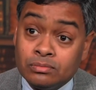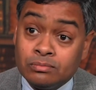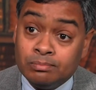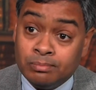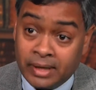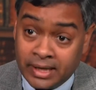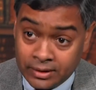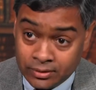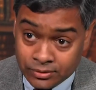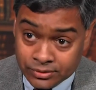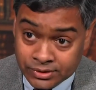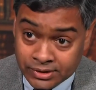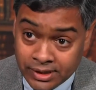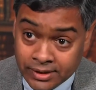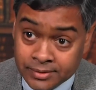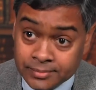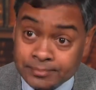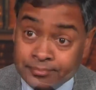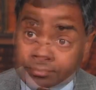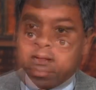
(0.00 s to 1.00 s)
Medical
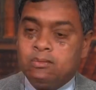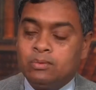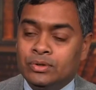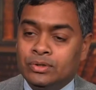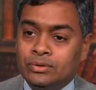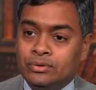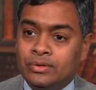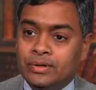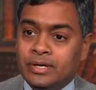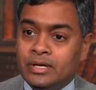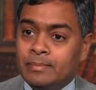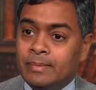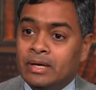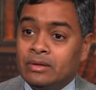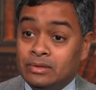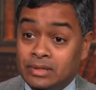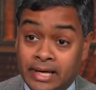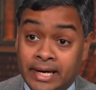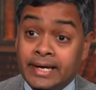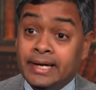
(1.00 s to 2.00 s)
Center. When you think
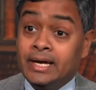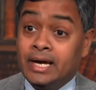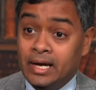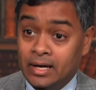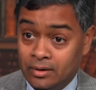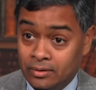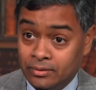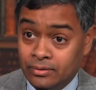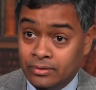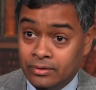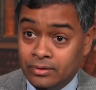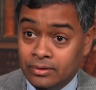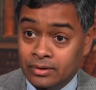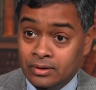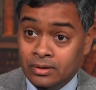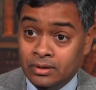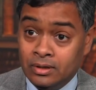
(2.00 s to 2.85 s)
about leg health,